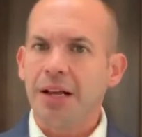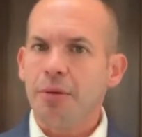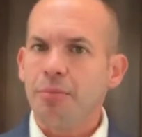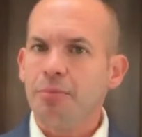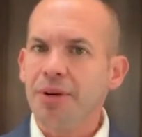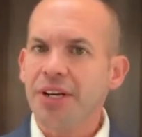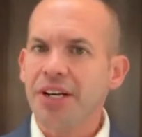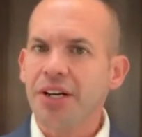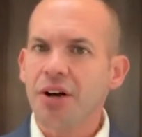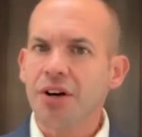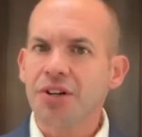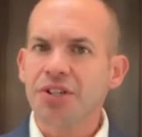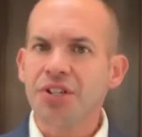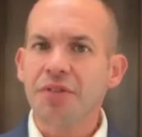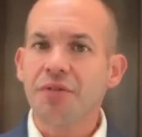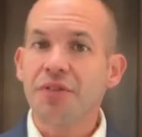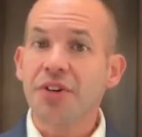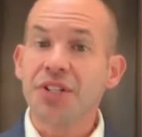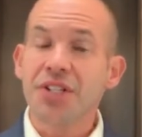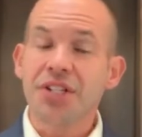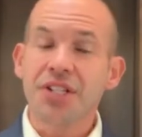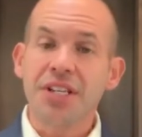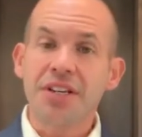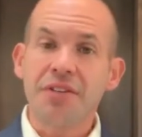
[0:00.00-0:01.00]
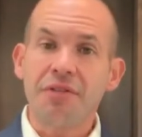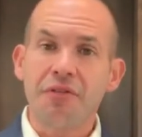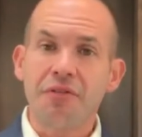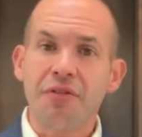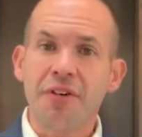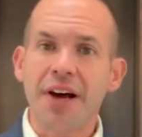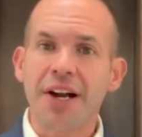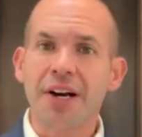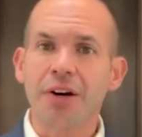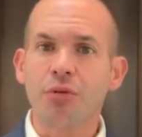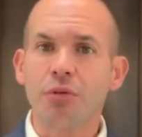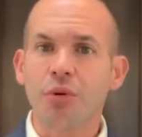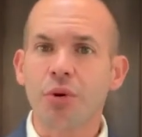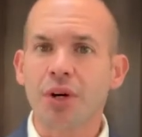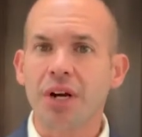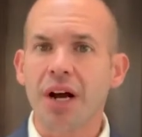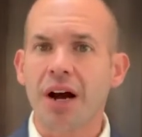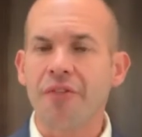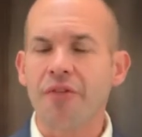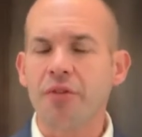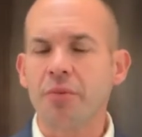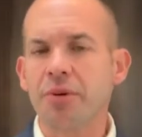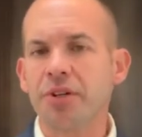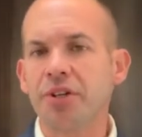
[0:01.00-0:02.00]
Because if it's the federal
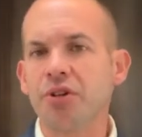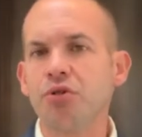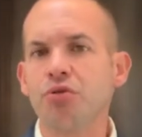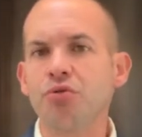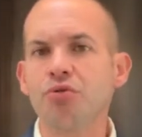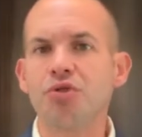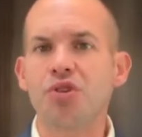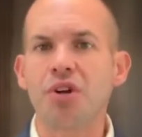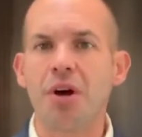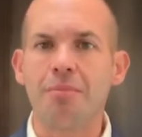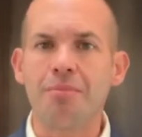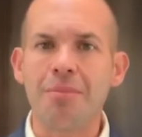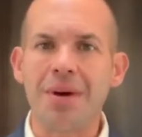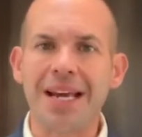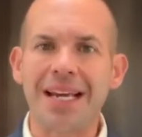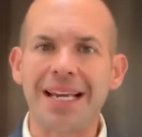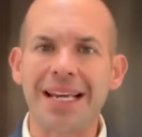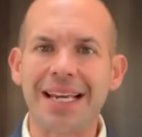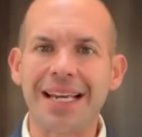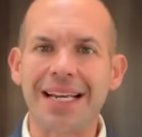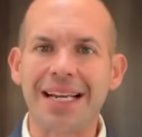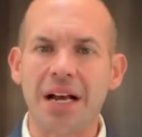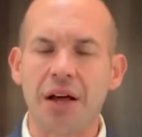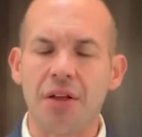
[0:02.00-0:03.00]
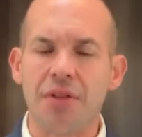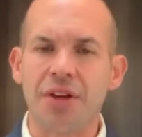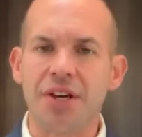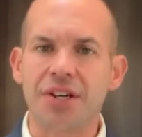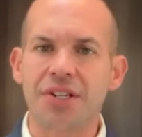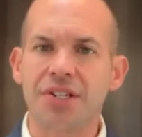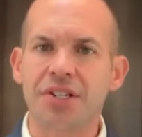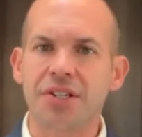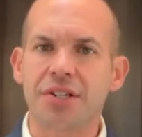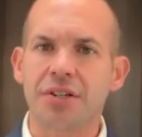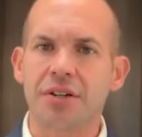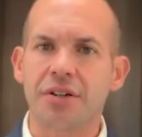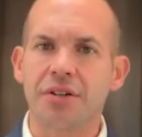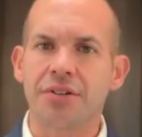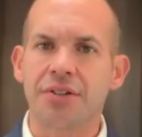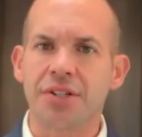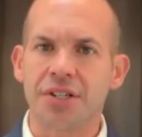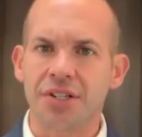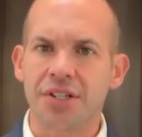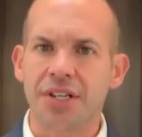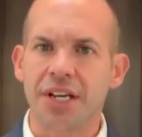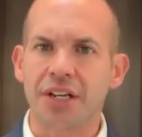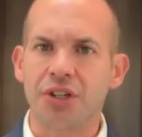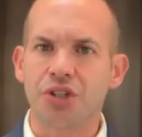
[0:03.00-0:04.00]
government who's making this
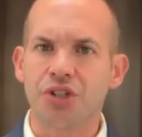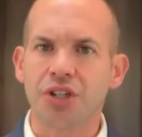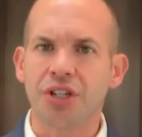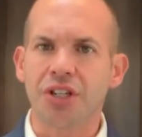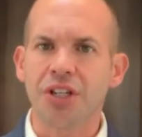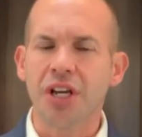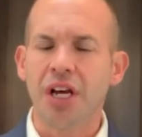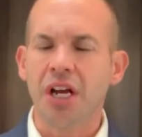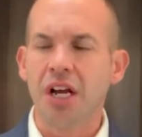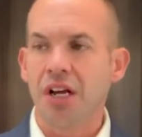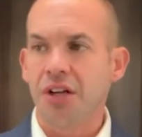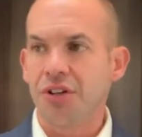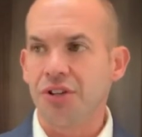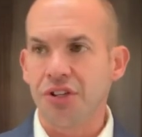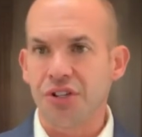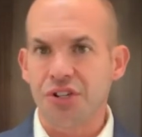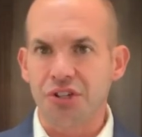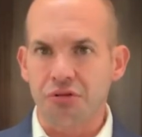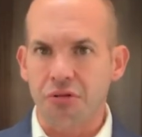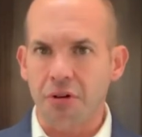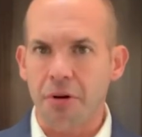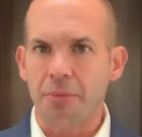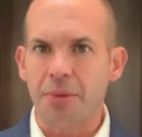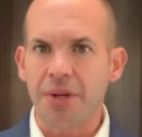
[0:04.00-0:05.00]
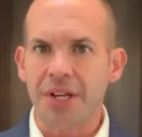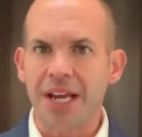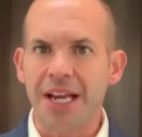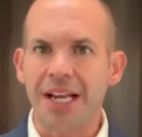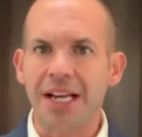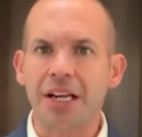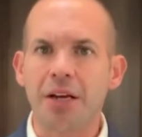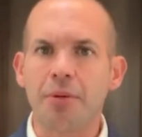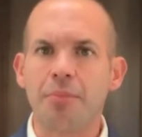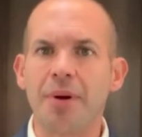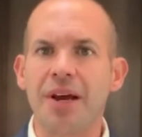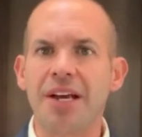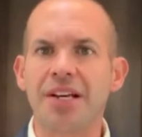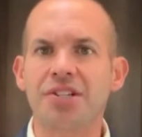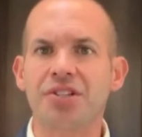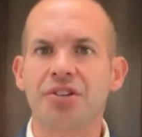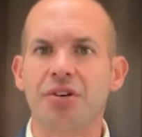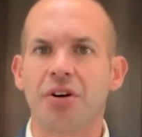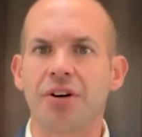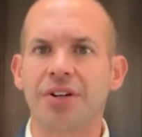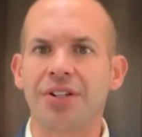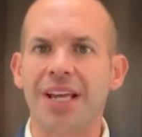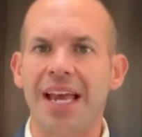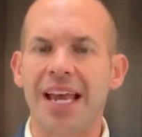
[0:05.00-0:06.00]
distinction, discriminating based
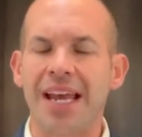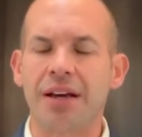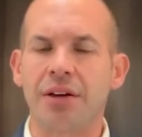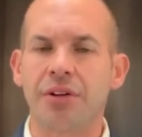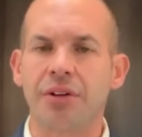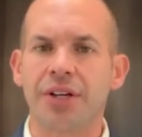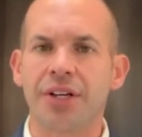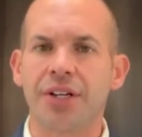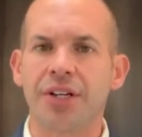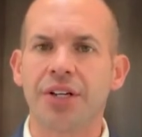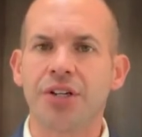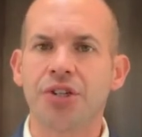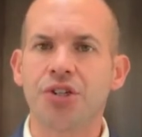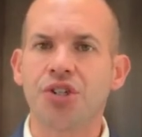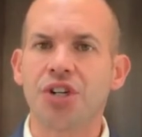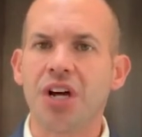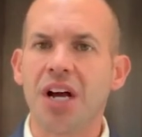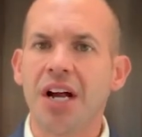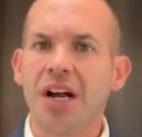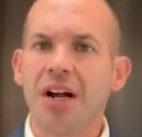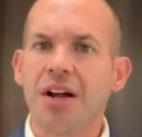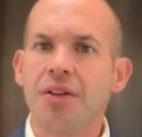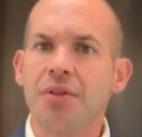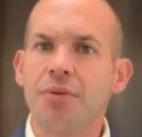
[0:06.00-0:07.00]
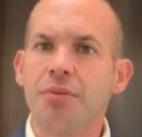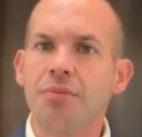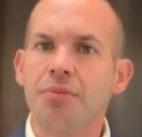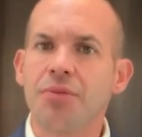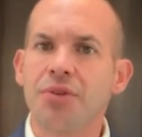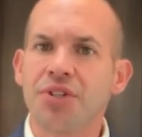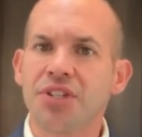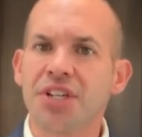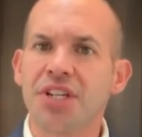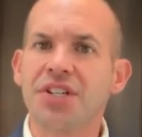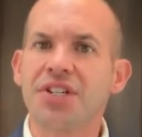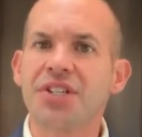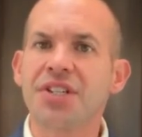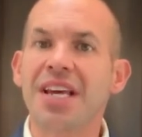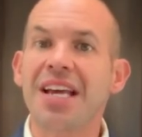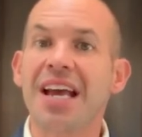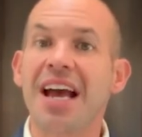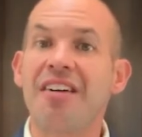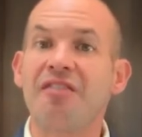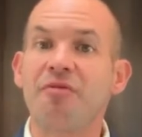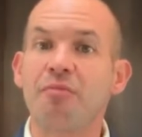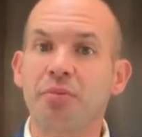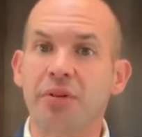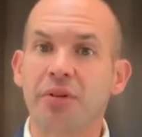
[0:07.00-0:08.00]
on alienage, since they have